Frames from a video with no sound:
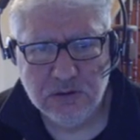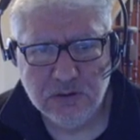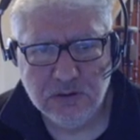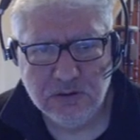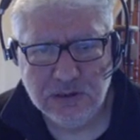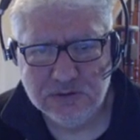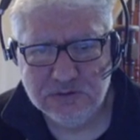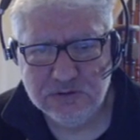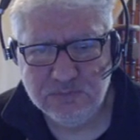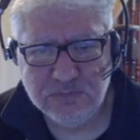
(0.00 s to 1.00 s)
Okay, and
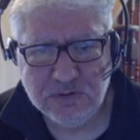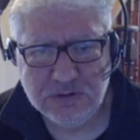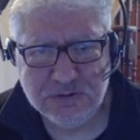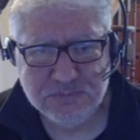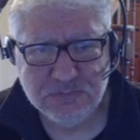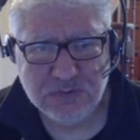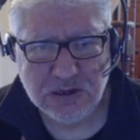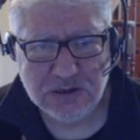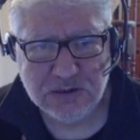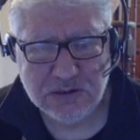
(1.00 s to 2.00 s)
so far,
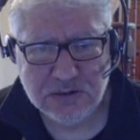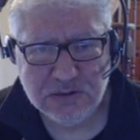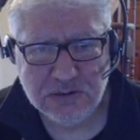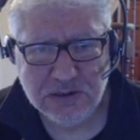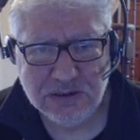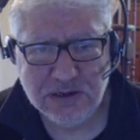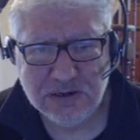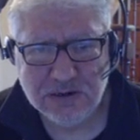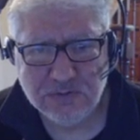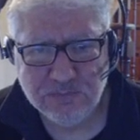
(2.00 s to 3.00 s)
again,
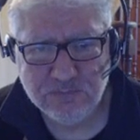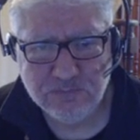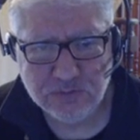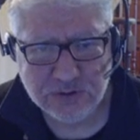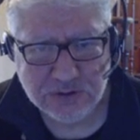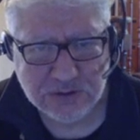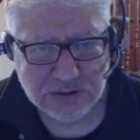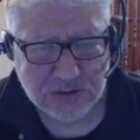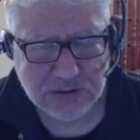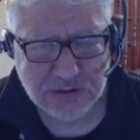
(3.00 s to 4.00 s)
on a 4
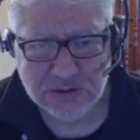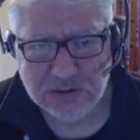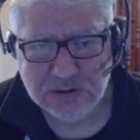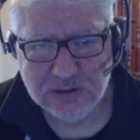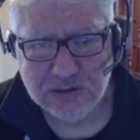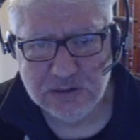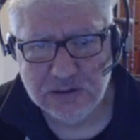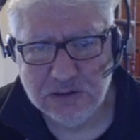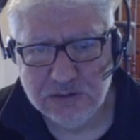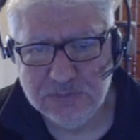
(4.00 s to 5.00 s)
gig
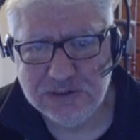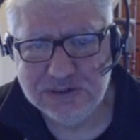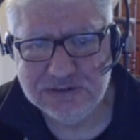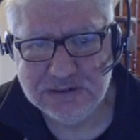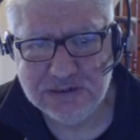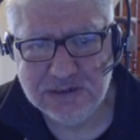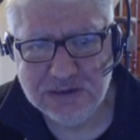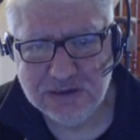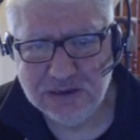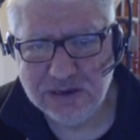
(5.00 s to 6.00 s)
PC,
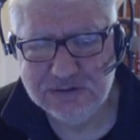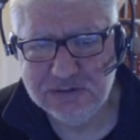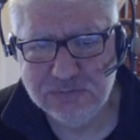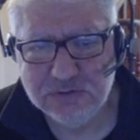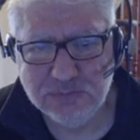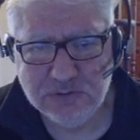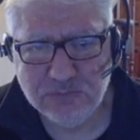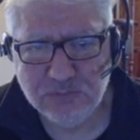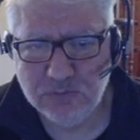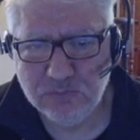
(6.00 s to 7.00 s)
it seems to be
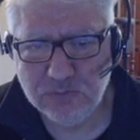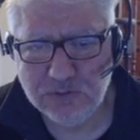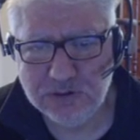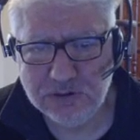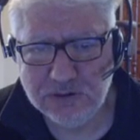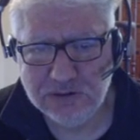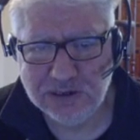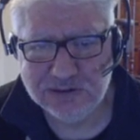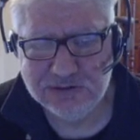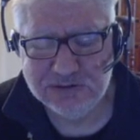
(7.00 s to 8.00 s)
running, at
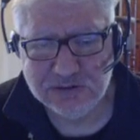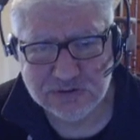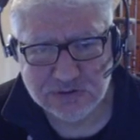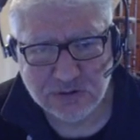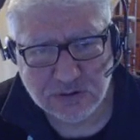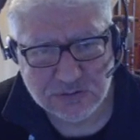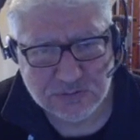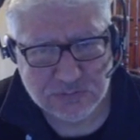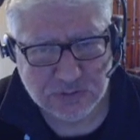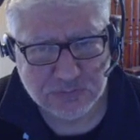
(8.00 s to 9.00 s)
least the installs
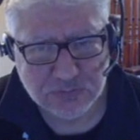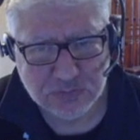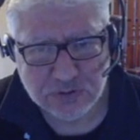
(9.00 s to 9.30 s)
running pretty